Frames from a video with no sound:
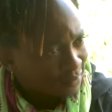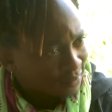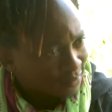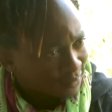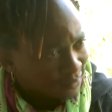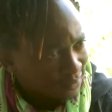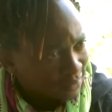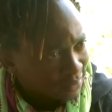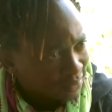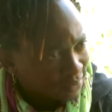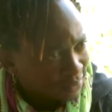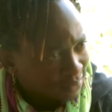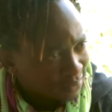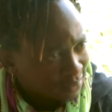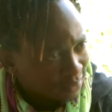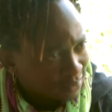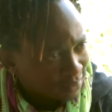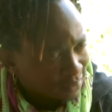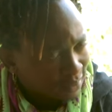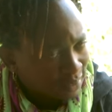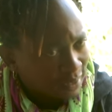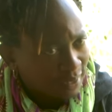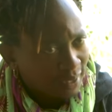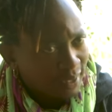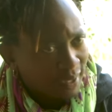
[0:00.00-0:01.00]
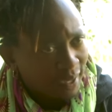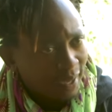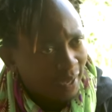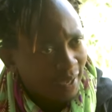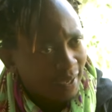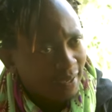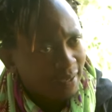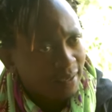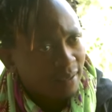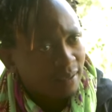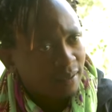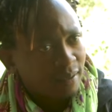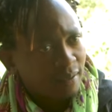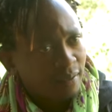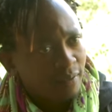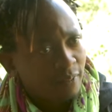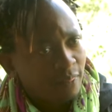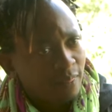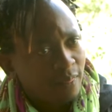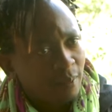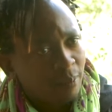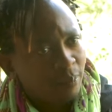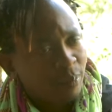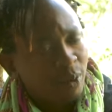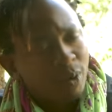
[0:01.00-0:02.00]
yeah. right? Mm. And
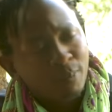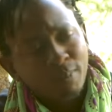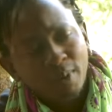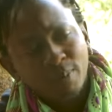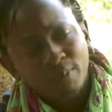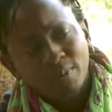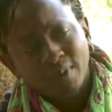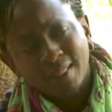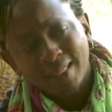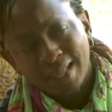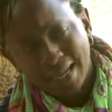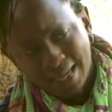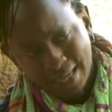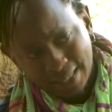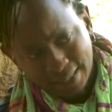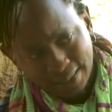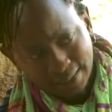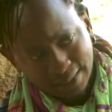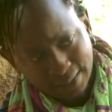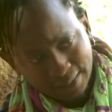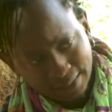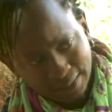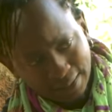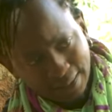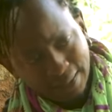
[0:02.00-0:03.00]
the problem with that mm.